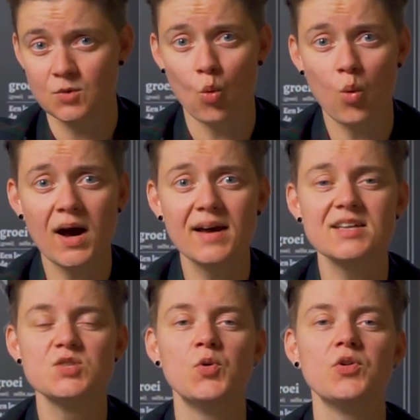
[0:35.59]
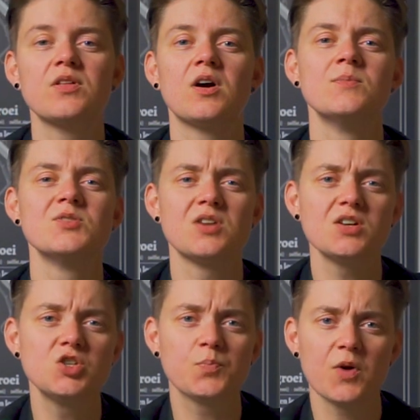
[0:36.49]
Why is Bol.com
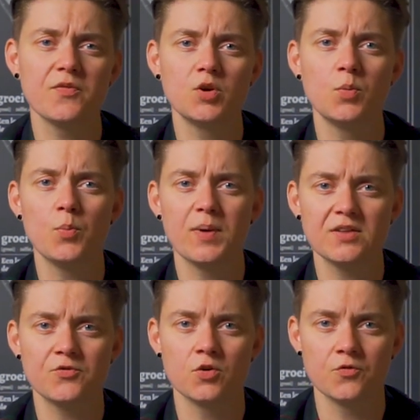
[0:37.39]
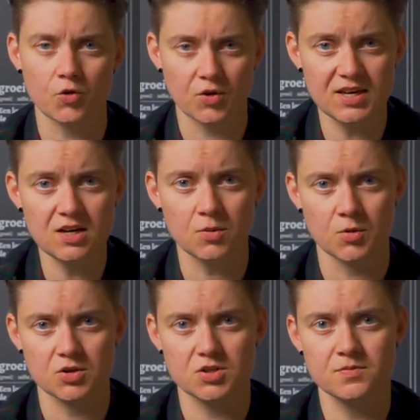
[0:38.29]
such a profitable platform for
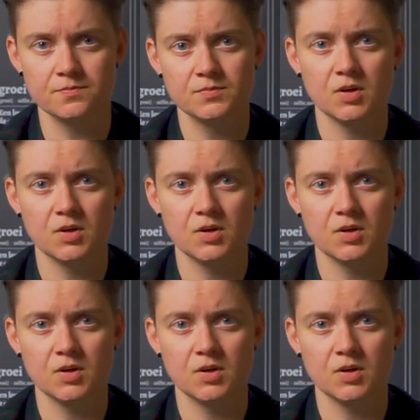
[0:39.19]
e-commerce?